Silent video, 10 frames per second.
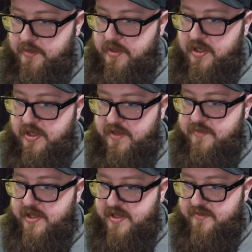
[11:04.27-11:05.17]
It even
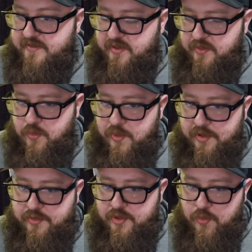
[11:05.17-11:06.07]
has the
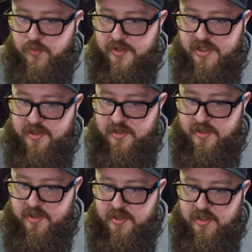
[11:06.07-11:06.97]
weird 20
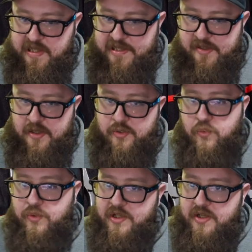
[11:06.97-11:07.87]
and a
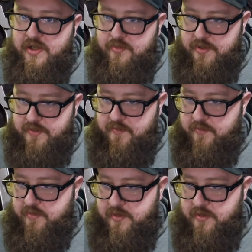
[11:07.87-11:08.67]
29 wrench.